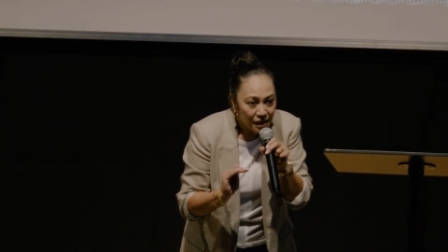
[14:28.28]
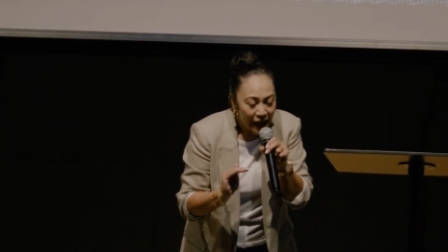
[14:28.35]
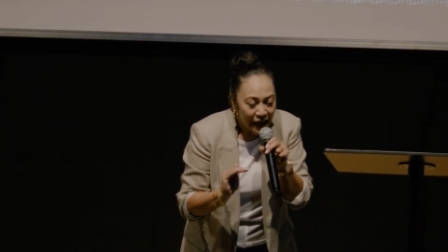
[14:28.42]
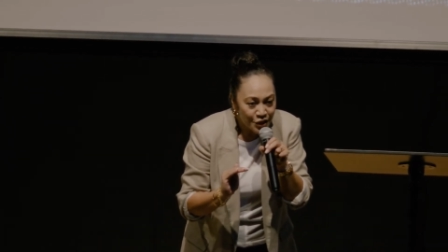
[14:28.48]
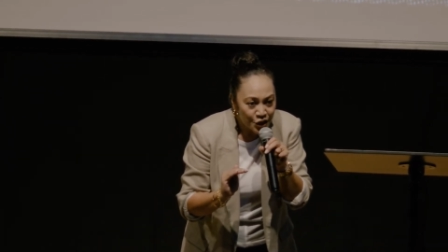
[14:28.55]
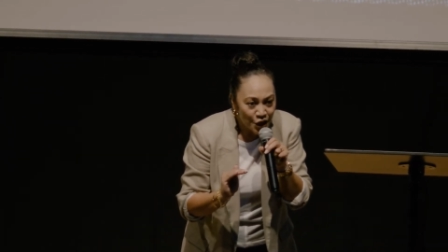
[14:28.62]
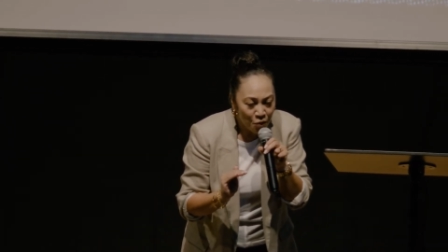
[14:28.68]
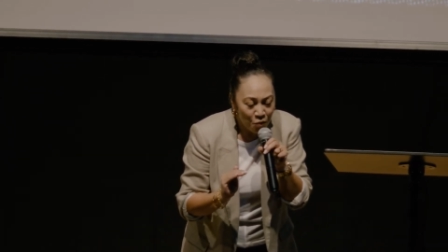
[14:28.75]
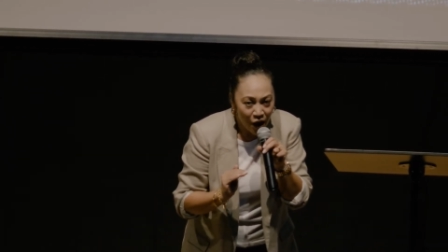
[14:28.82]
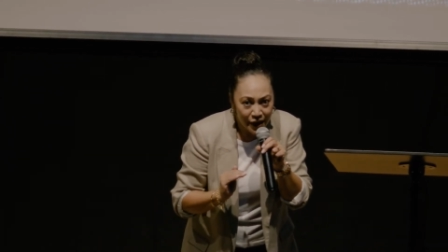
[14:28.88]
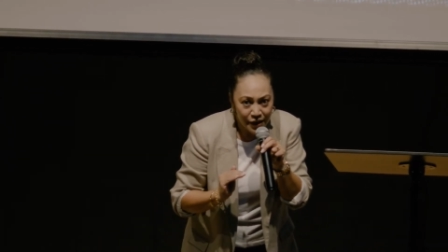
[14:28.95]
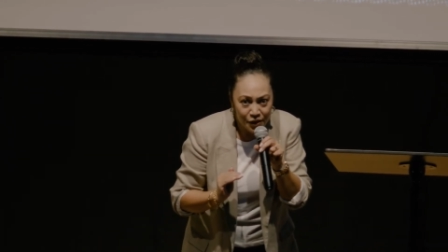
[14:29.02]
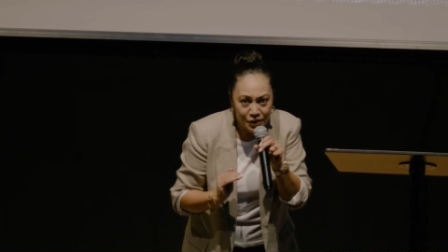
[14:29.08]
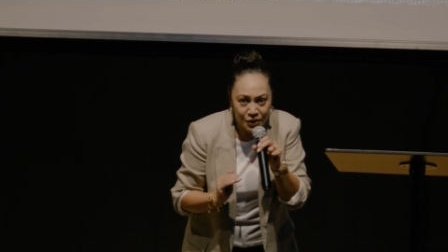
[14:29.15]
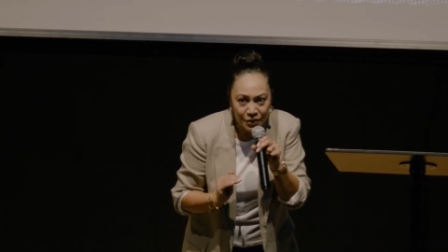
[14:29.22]
And so what
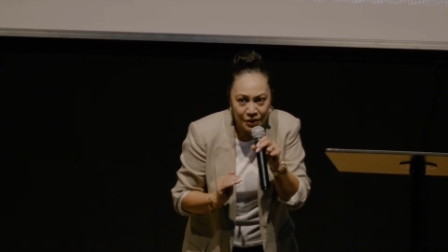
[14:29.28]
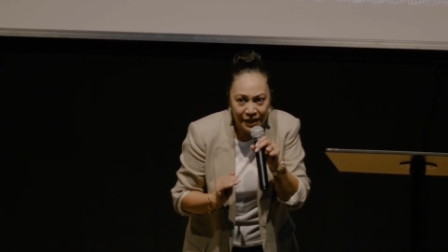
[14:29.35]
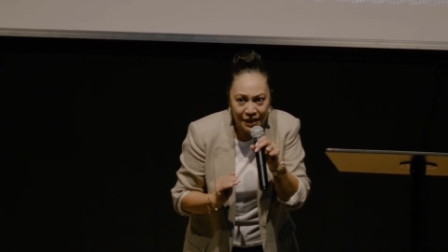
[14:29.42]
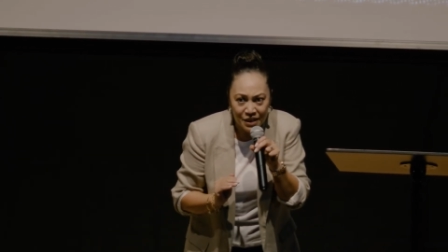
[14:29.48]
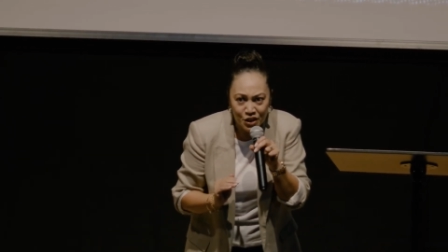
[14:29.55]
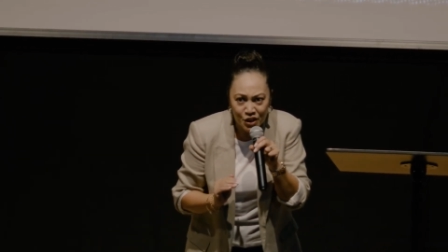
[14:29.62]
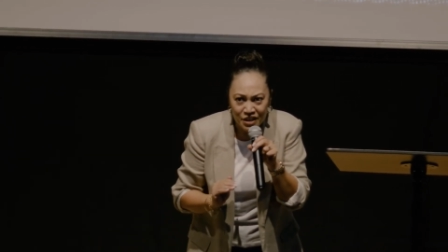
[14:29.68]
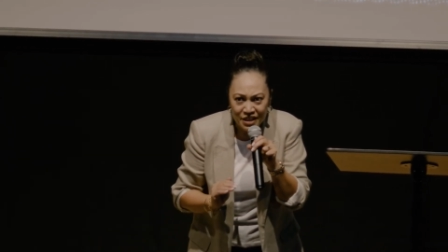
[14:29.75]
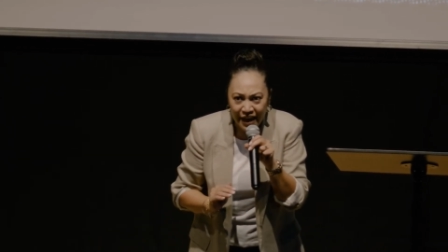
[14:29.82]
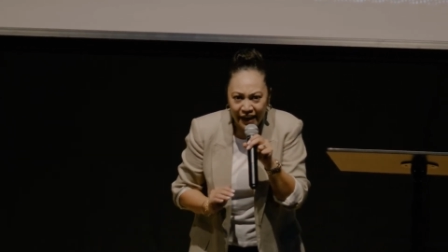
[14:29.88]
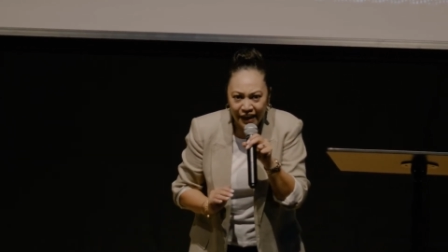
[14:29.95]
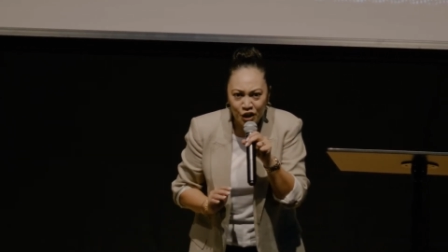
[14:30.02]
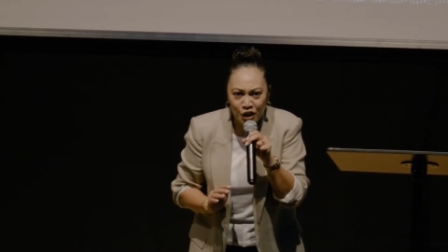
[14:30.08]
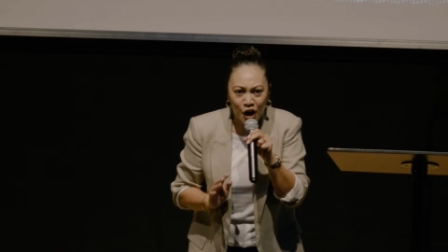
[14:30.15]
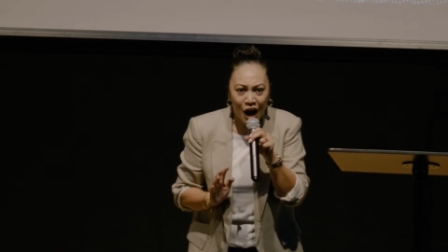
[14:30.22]
you're doing is you're saying, you know,